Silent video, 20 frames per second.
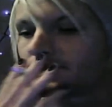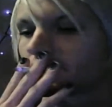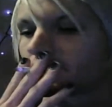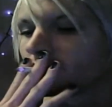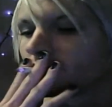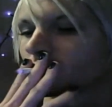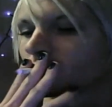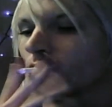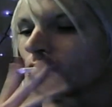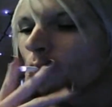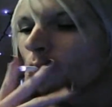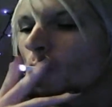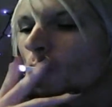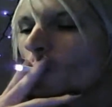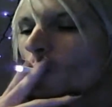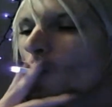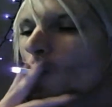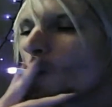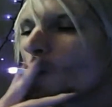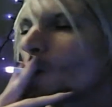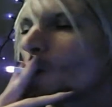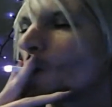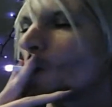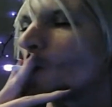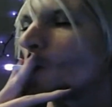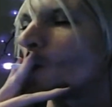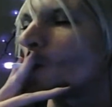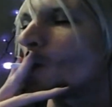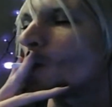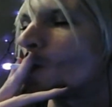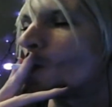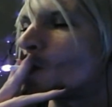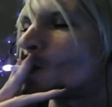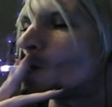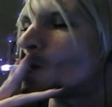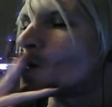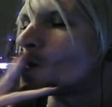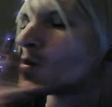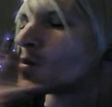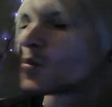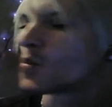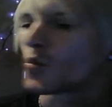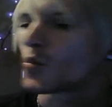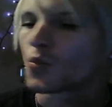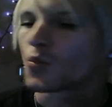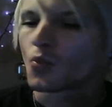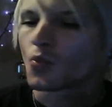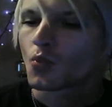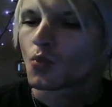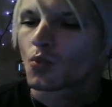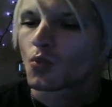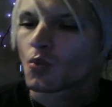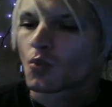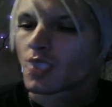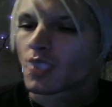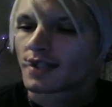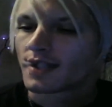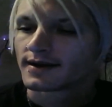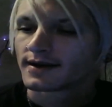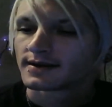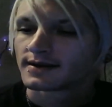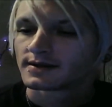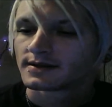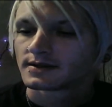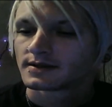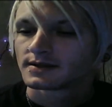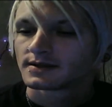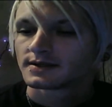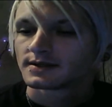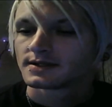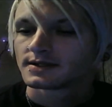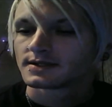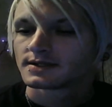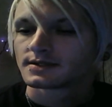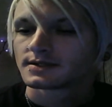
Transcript: No one is speaking in this clip.